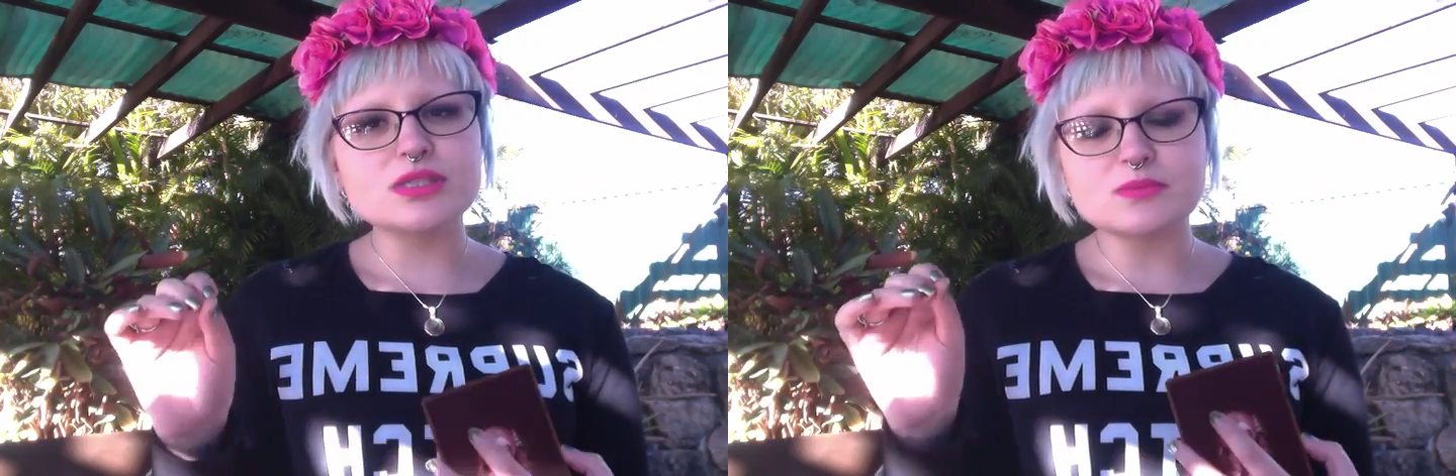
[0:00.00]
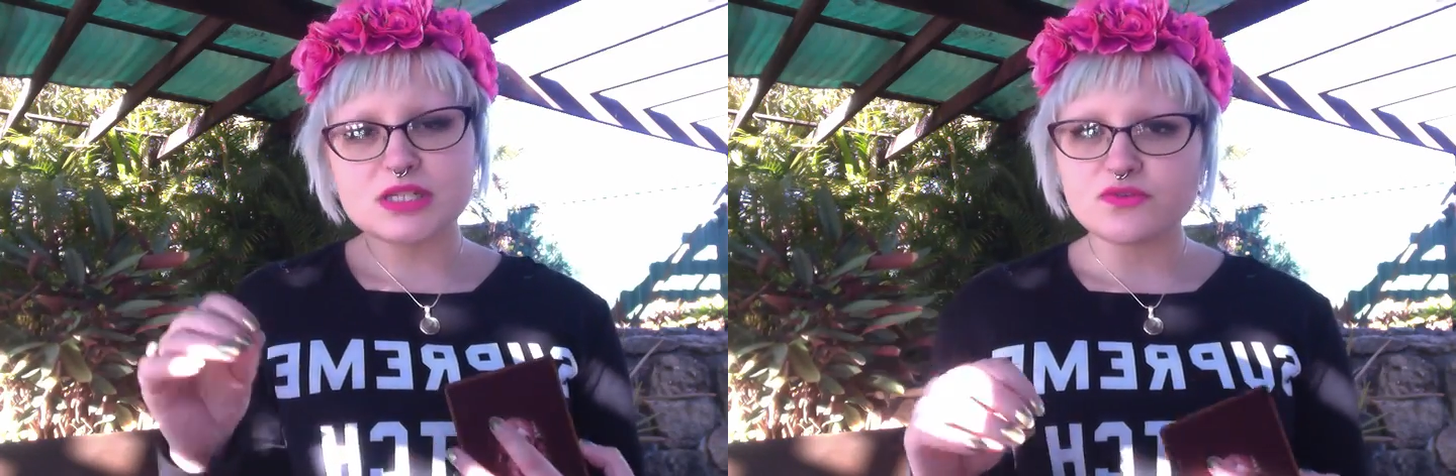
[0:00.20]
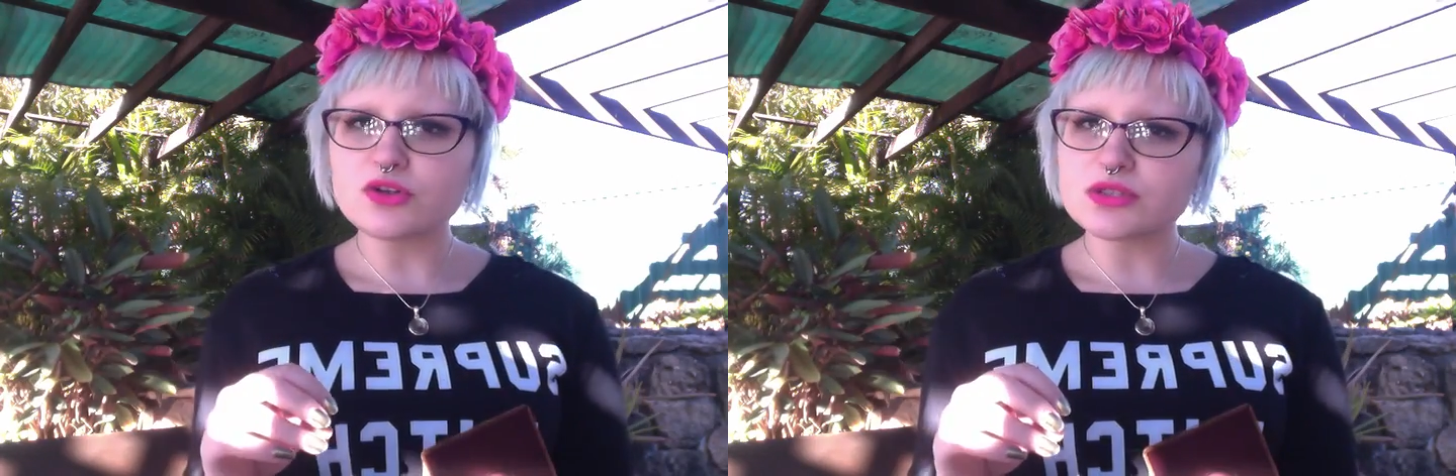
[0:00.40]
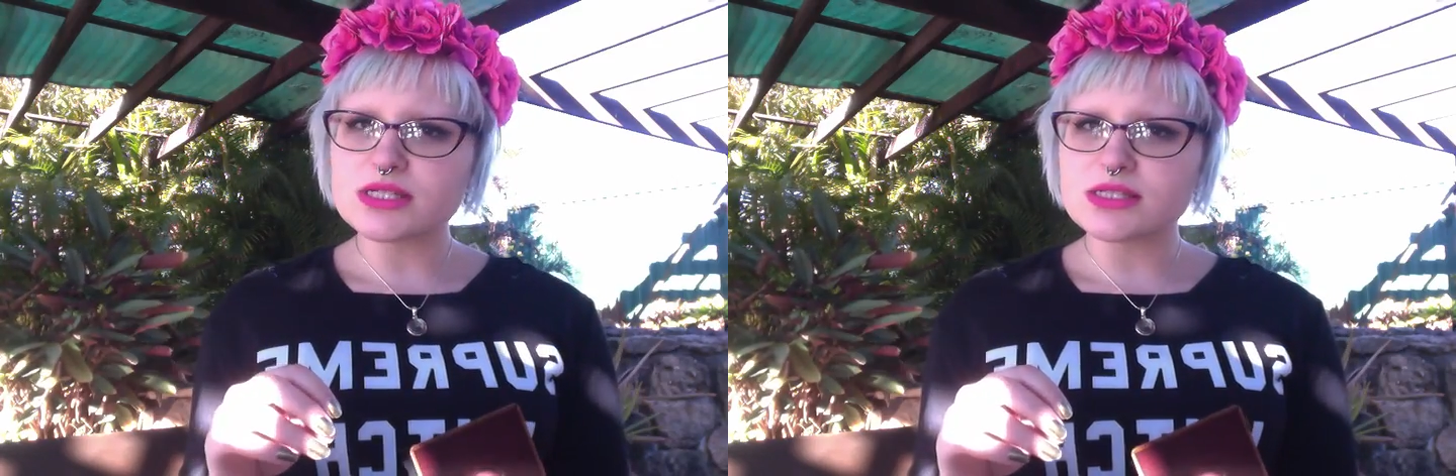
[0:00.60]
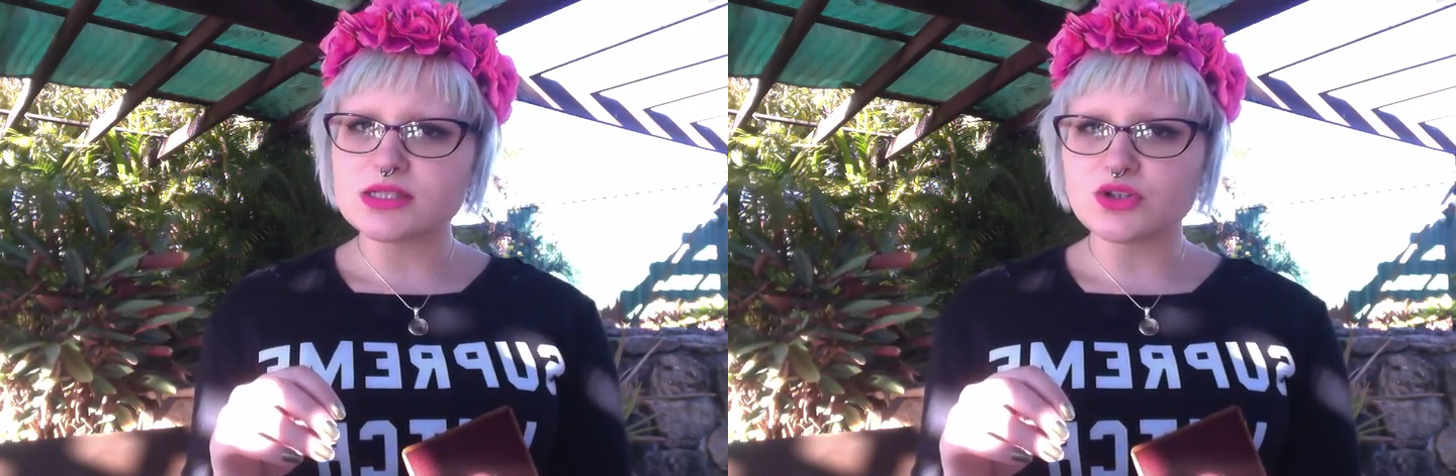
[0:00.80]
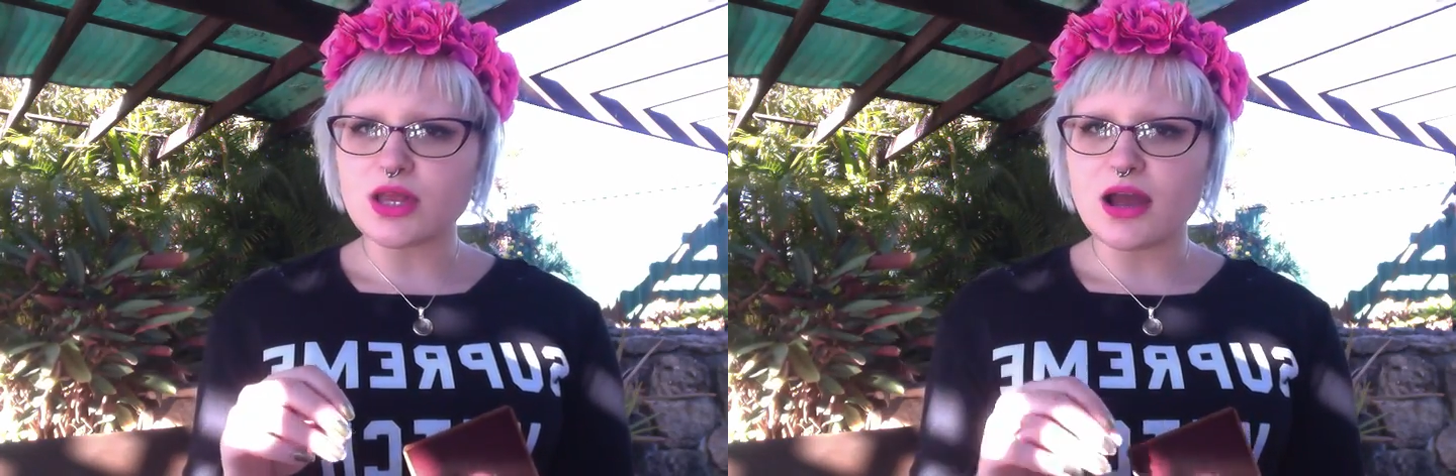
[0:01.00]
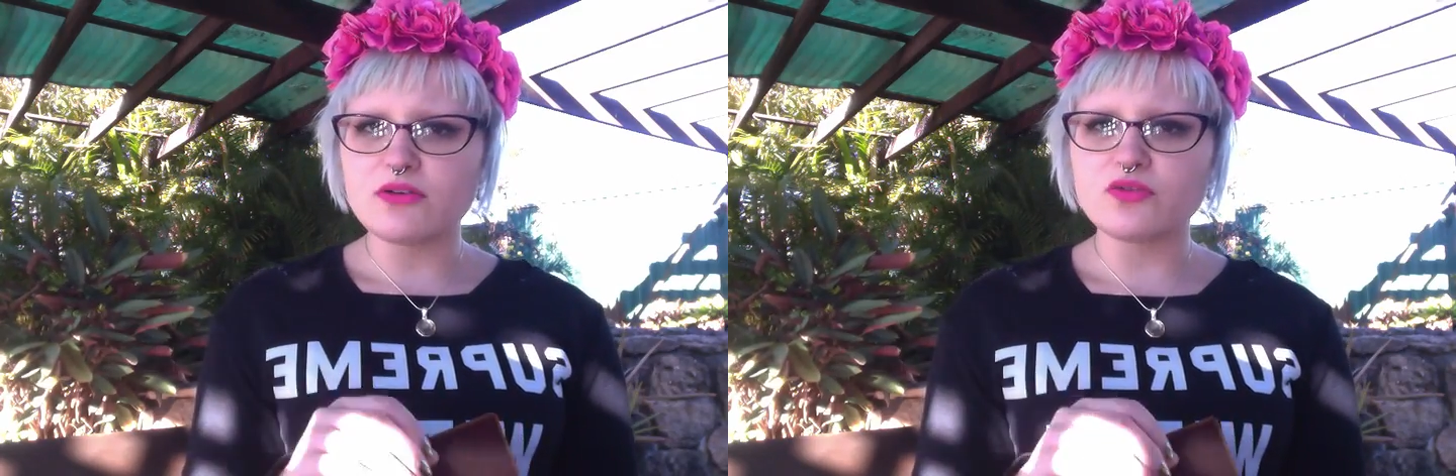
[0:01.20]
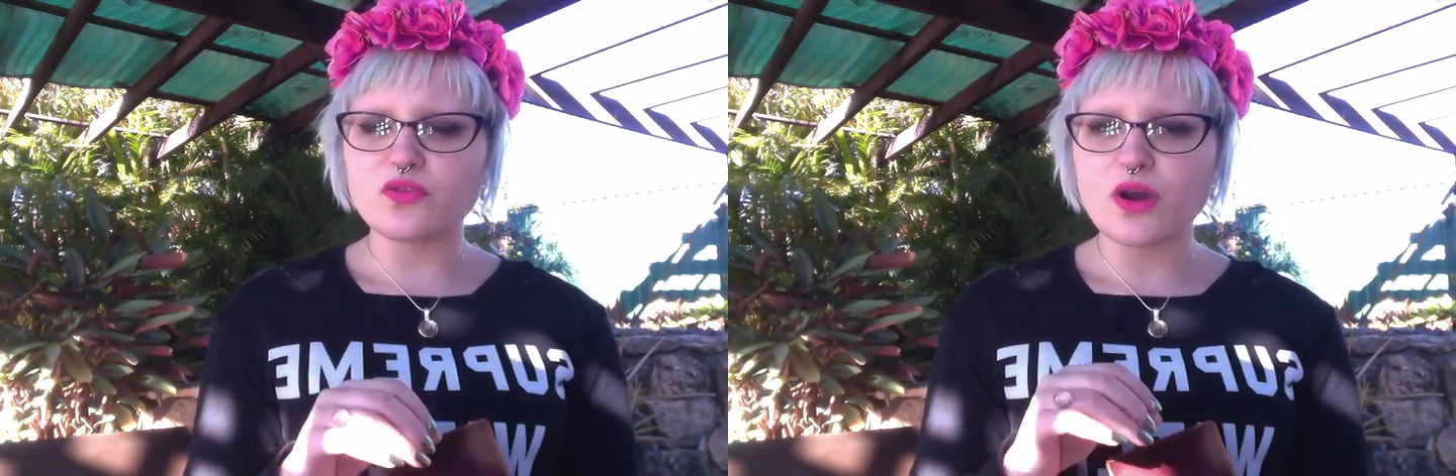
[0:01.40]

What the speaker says: some difficulties in your life,